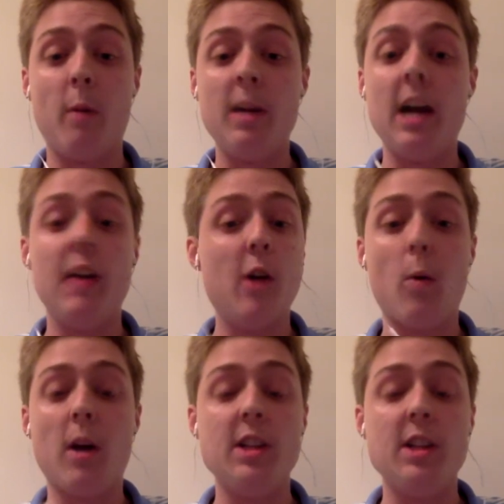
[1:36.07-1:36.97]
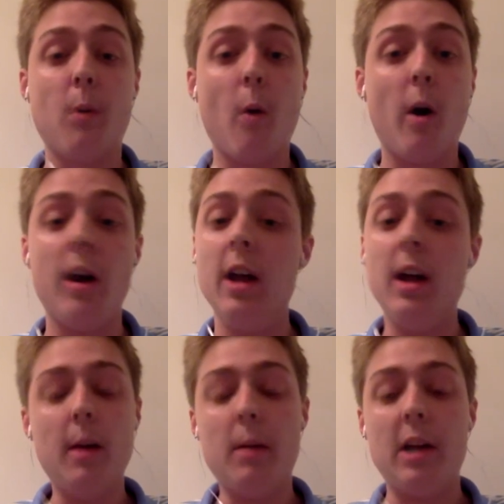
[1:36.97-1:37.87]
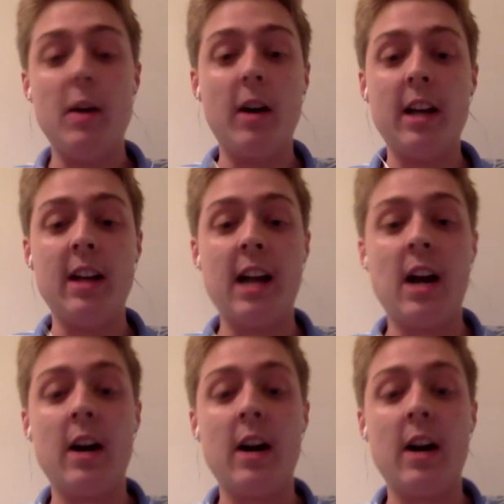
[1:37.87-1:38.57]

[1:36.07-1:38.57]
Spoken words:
He got no run support, but he hung in there.